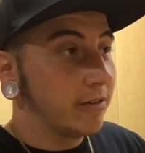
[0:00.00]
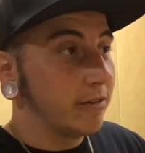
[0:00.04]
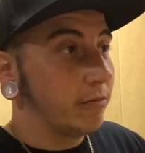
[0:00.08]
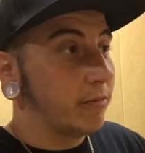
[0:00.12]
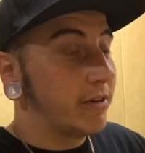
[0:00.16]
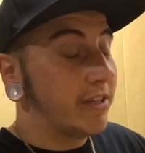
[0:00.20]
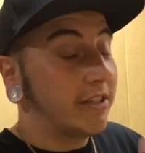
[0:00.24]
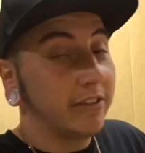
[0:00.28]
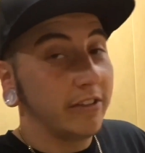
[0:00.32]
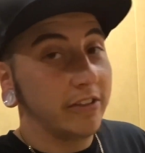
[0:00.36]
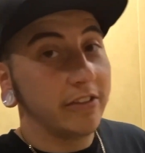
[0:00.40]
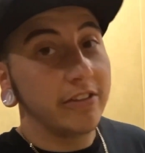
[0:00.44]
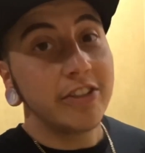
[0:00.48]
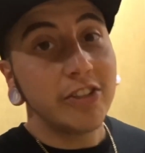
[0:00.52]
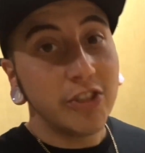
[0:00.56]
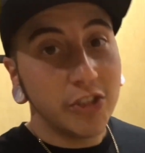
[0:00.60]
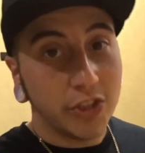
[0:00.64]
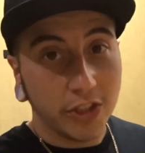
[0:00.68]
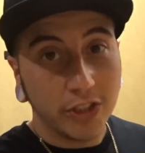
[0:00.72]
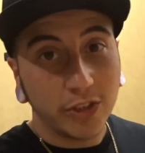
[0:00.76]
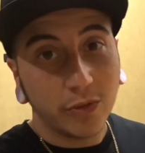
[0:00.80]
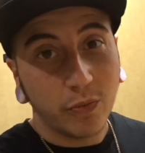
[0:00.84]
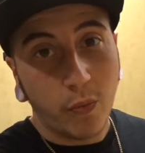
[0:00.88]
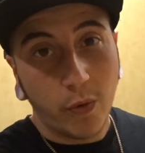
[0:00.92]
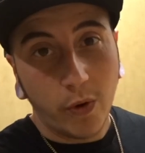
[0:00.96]
We literally
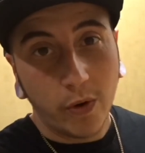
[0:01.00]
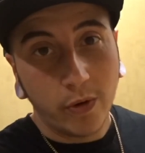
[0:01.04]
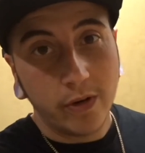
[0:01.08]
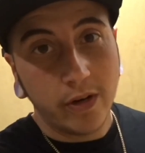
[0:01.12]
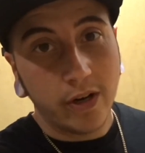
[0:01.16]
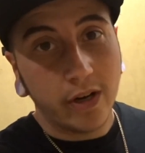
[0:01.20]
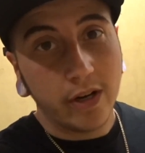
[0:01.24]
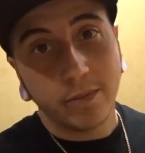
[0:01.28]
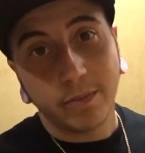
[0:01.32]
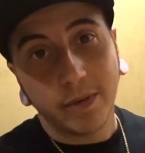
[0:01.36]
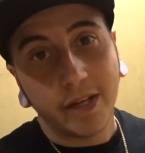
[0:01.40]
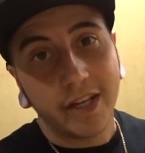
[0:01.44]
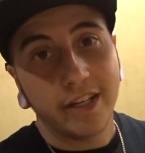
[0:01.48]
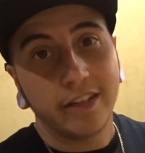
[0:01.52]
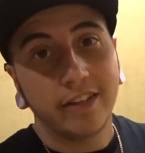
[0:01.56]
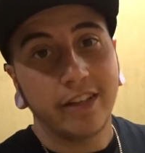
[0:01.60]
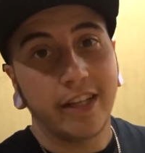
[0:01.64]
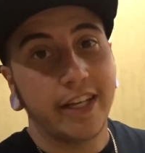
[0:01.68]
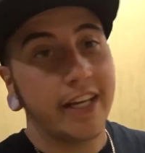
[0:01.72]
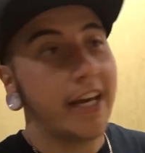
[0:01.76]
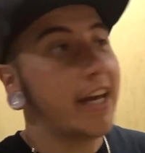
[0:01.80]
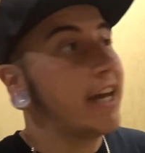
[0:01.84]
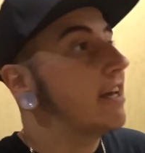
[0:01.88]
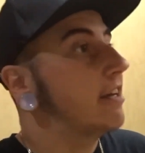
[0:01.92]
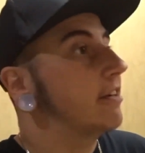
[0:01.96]
just woke up at
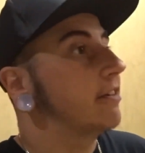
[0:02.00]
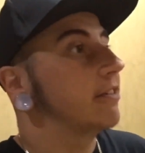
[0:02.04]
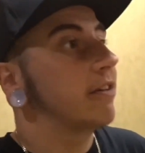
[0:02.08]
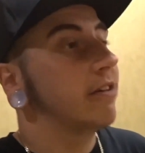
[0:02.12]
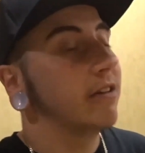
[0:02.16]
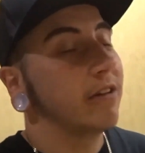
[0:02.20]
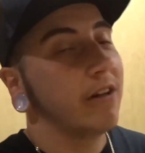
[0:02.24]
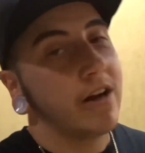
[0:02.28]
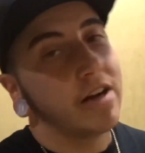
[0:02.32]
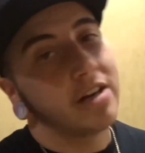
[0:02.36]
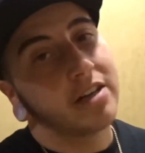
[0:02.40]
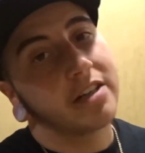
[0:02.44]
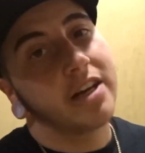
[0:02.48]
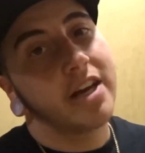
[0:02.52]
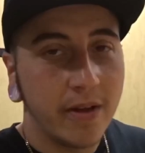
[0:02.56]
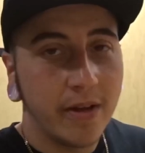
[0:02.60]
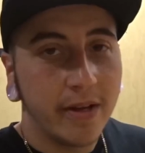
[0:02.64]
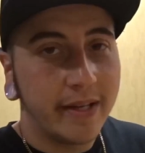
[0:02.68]
like eight o'clock.